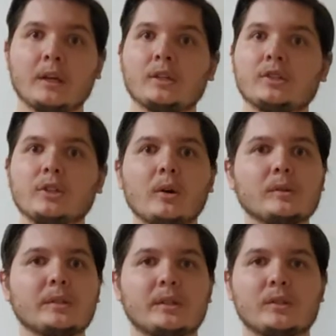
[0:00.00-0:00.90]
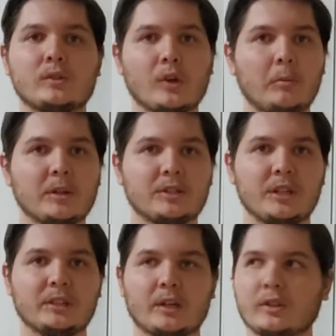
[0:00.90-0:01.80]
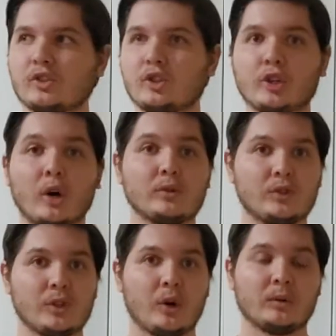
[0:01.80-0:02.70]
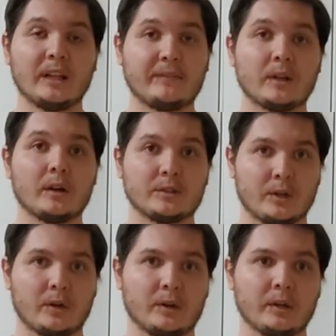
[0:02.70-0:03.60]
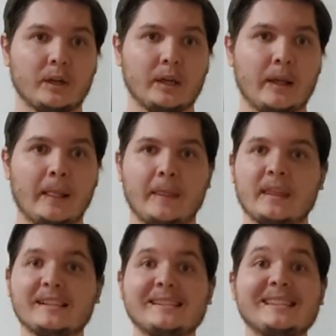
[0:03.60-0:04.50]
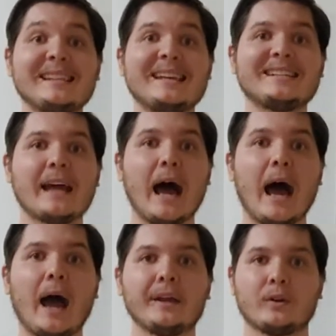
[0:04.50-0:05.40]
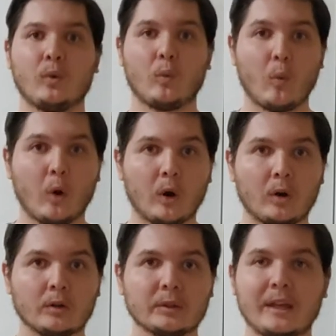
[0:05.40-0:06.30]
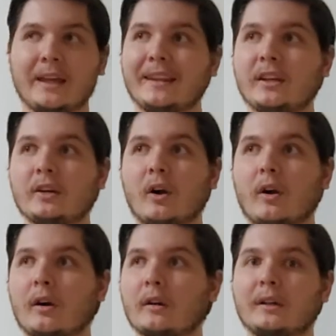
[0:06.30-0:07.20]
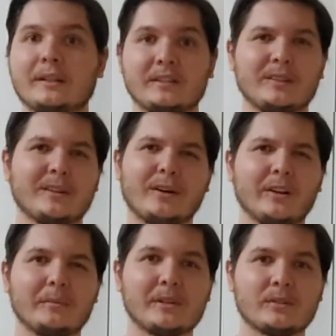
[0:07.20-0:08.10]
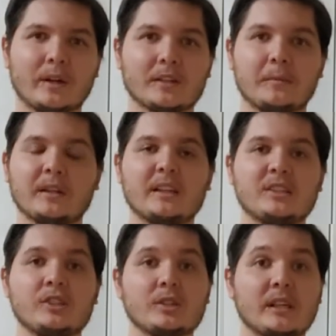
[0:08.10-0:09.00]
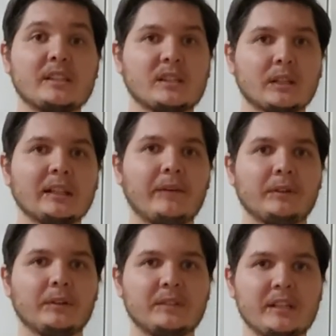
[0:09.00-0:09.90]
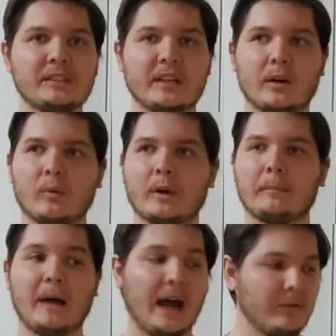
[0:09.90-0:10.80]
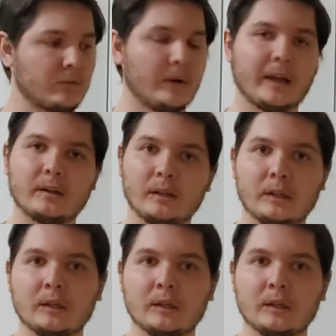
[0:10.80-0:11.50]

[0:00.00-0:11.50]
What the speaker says: she goes into so much detail. There's no stone left unturned. It's the entire world. There are, you could call them Easter eggs, but it's the level of detail where I've read